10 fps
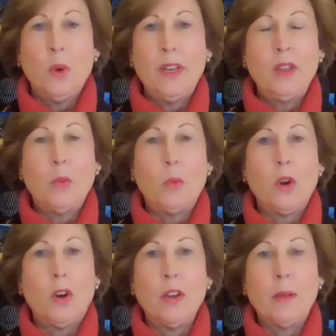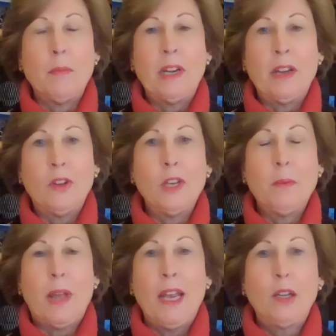"What in the world?" I mean, I've only
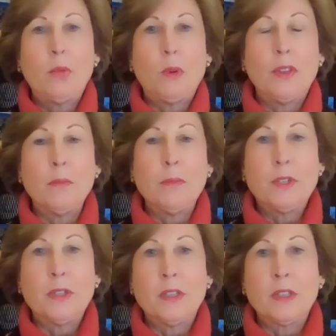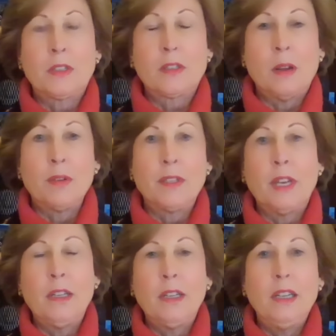banked with them since I was
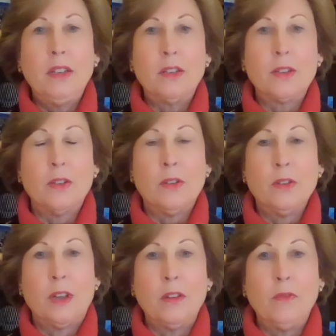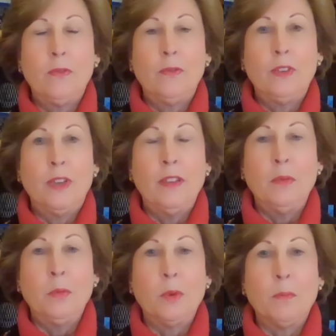18 years old and they
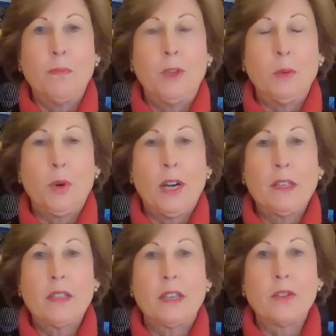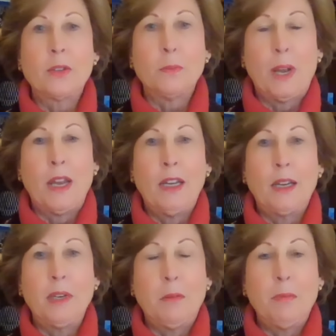were their predecessor bank. I
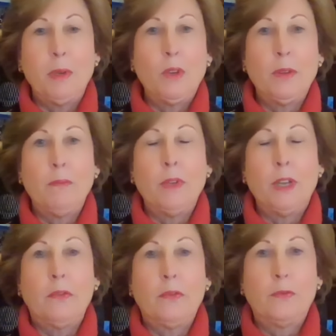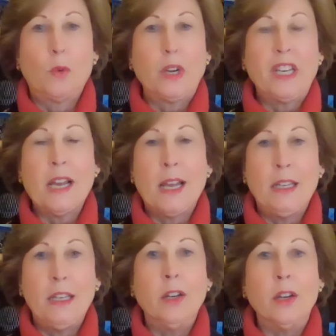mean, I've been with them like 49
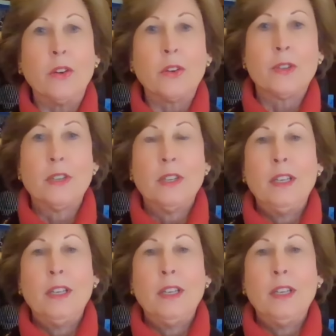years